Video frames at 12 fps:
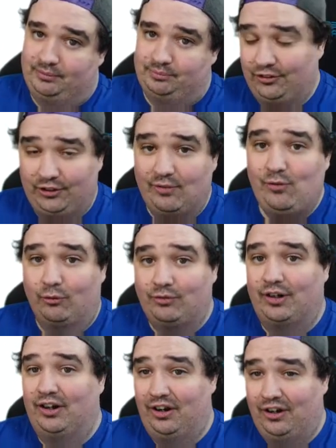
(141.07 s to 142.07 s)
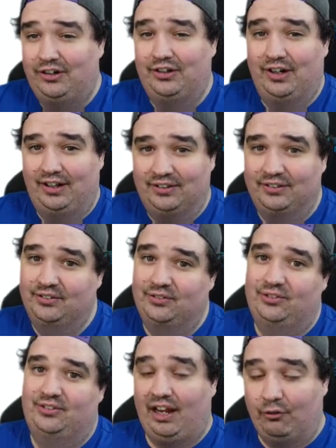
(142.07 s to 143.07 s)
I saved over
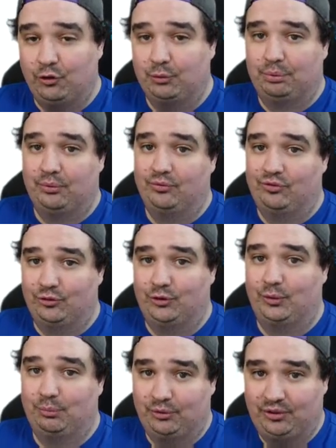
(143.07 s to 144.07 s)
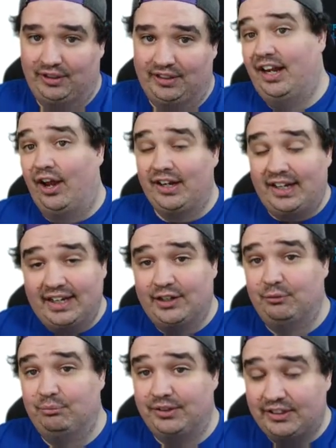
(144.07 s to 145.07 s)
$100. I was approved for 0%. Now I
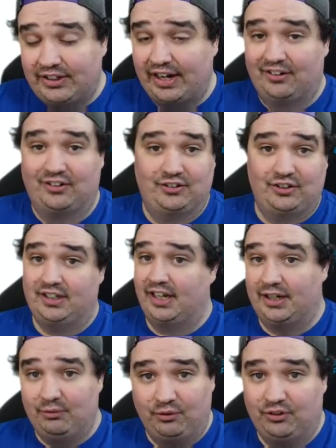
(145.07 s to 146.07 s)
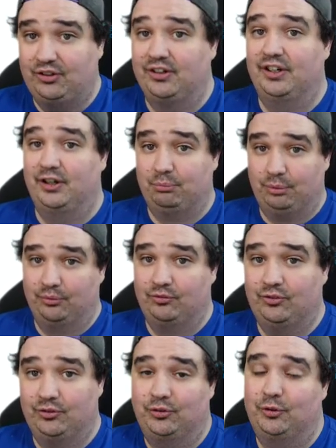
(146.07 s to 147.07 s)
can't guarantee anyone's gonna get approved
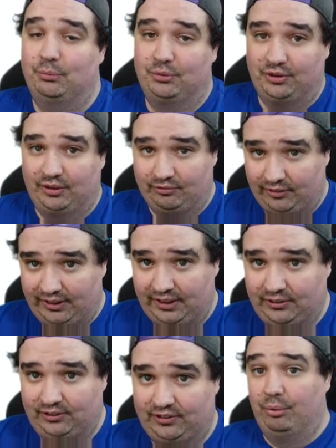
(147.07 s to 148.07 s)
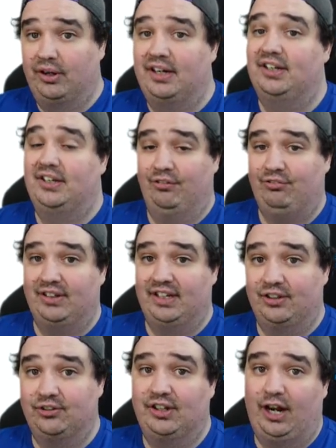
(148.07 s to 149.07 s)
for 0% financing, but it definitely
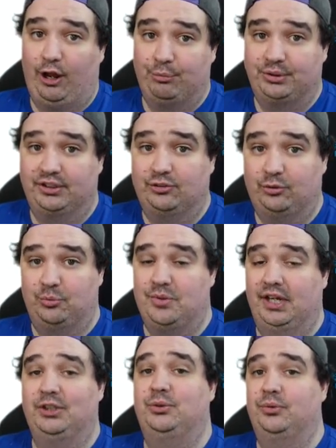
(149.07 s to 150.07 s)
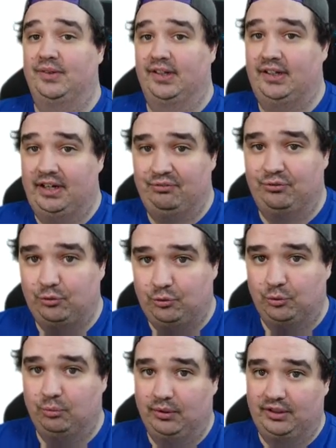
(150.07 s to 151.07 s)
is an option to get you there if you
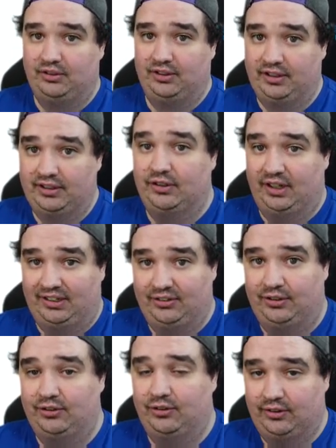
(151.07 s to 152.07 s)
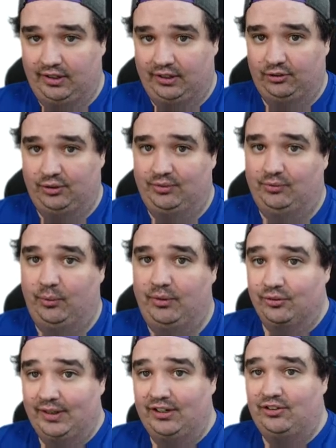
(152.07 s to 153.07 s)
do wanna take your content to the next level.
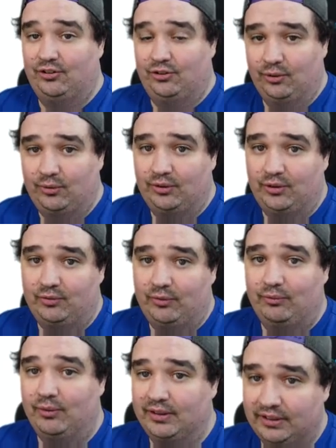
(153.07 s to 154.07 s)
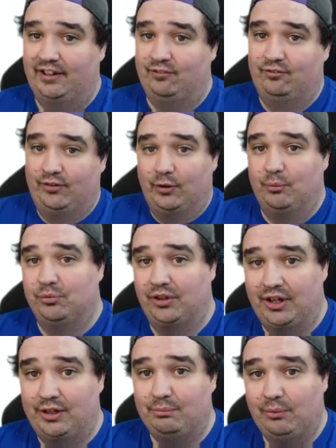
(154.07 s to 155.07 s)
So that's the Sony ZV-1. It films
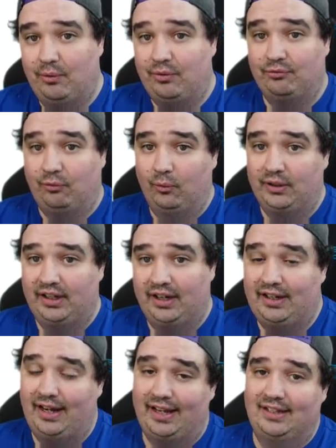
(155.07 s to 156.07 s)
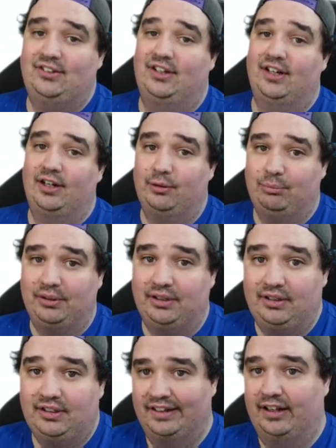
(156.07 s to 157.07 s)
in both 4K and
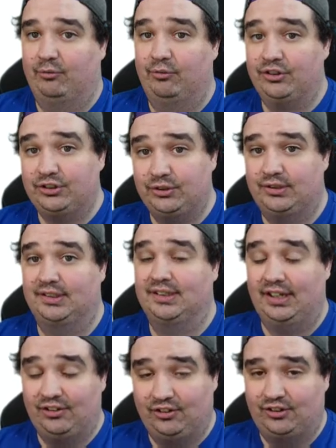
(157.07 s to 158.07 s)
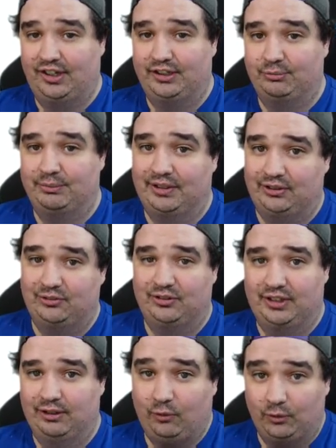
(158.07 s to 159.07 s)
1080p, and then I'm gonna show you a lens attachment that you can
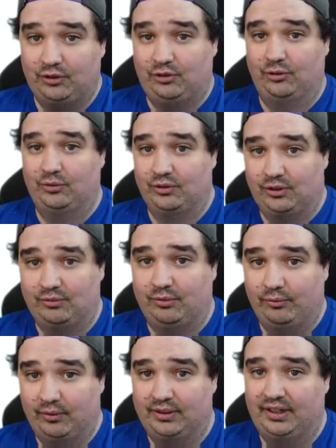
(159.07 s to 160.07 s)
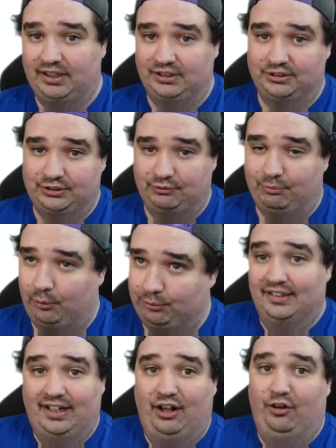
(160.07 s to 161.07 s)
get for the Sony ZV-1 in just a moment.
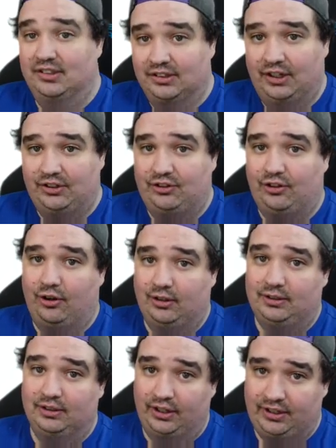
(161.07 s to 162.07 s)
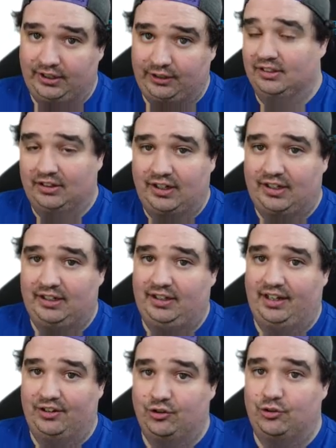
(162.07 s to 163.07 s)
Now, let's talk lighting. Lighting
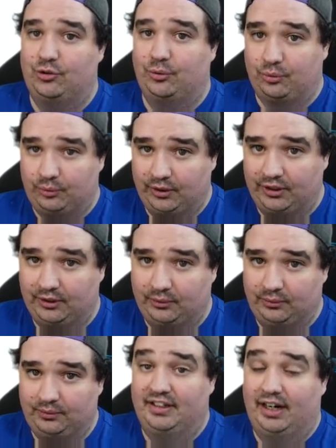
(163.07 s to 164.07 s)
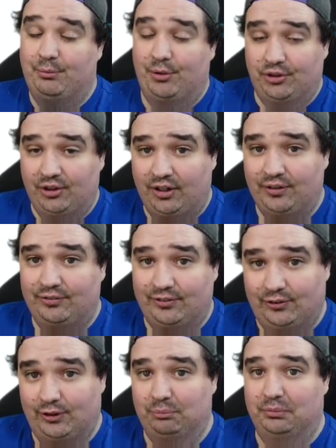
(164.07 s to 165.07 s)
is critical, and I myself, as
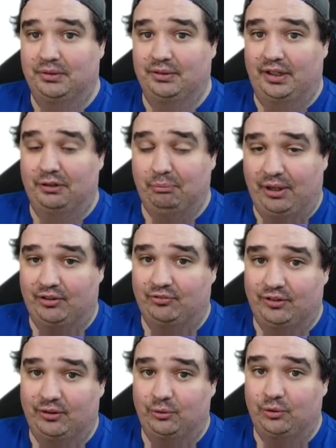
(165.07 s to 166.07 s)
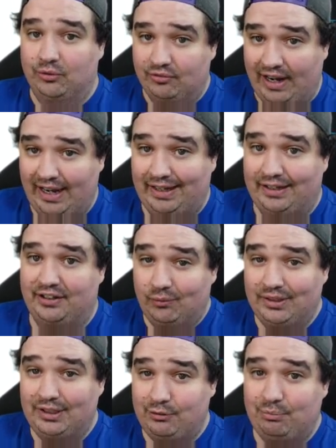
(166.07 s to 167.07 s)
someone in past videos who've had
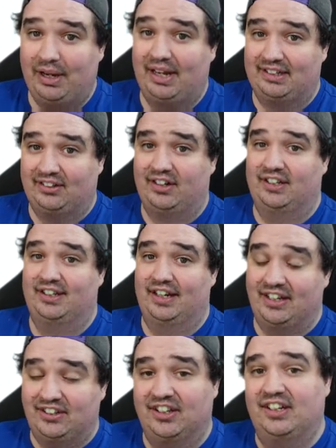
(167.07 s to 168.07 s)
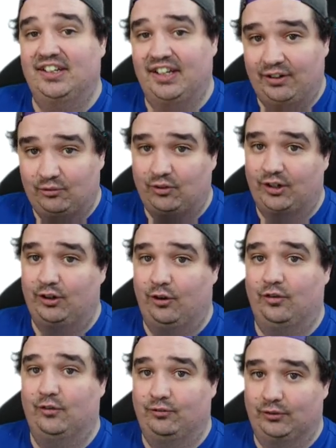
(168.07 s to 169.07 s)
really bad lighting and didn't get it right
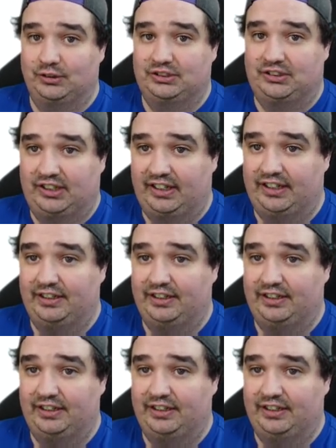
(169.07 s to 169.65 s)
on the the first try.